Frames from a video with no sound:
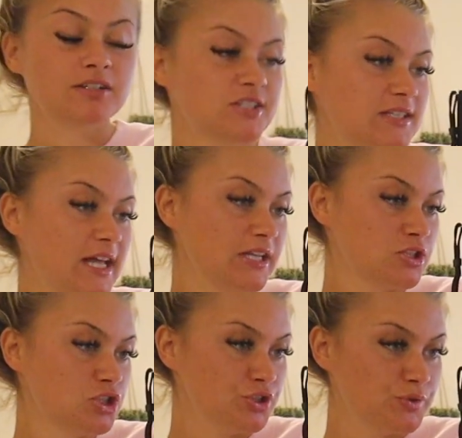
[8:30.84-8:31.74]
until
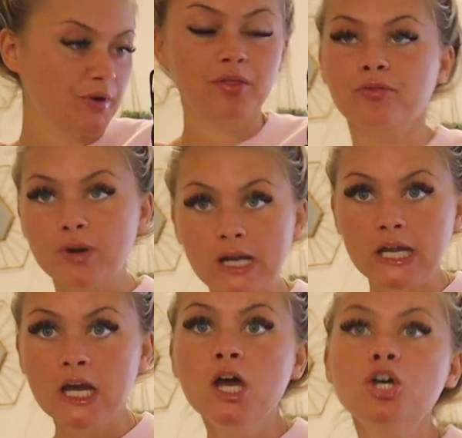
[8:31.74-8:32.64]
like two or
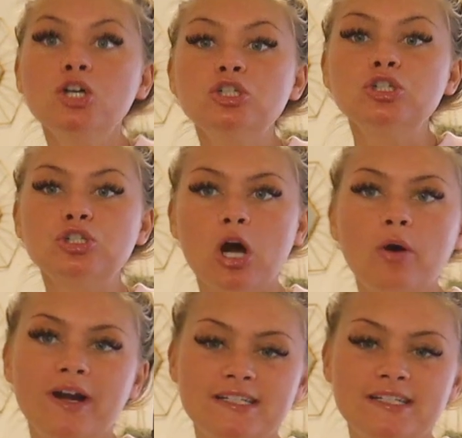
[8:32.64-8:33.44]
three. So I